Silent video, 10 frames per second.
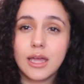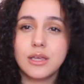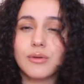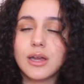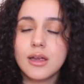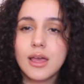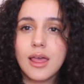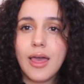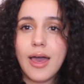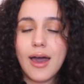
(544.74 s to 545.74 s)
anywhere,
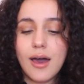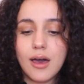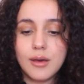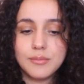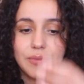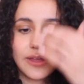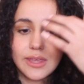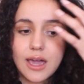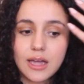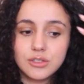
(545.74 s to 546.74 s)
and
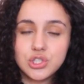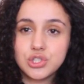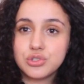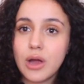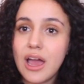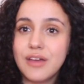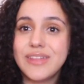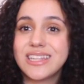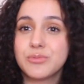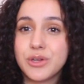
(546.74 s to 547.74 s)
they kind of strive.
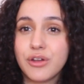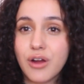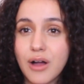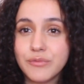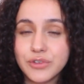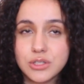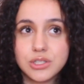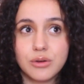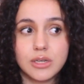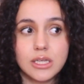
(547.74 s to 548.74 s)
That's where their comfort
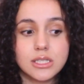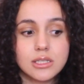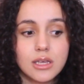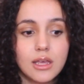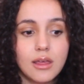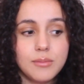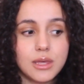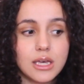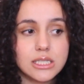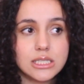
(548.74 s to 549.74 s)
zone is,
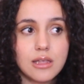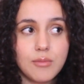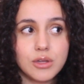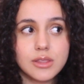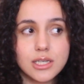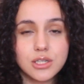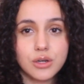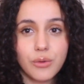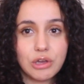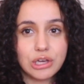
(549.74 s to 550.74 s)
because to them, when things are
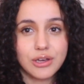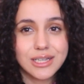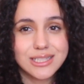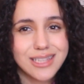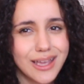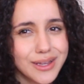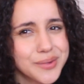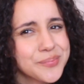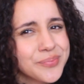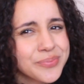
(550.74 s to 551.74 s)
going good, it's
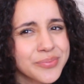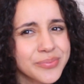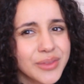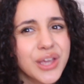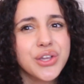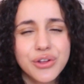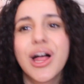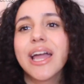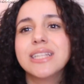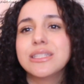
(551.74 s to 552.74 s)
like, you're
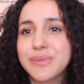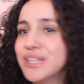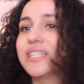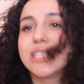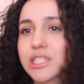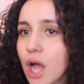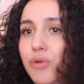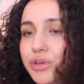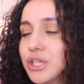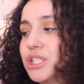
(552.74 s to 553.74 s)
lying to me, this is
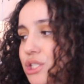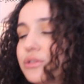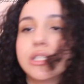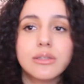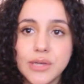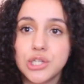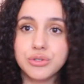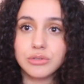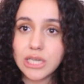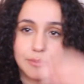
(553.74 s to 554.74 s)
not real, it's too good to be
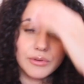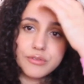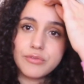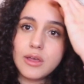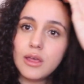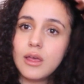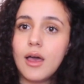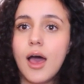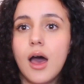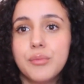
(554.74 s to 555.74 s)
true type of
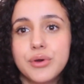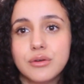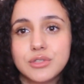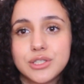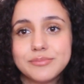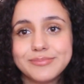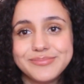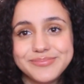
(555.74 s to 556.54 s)
approach.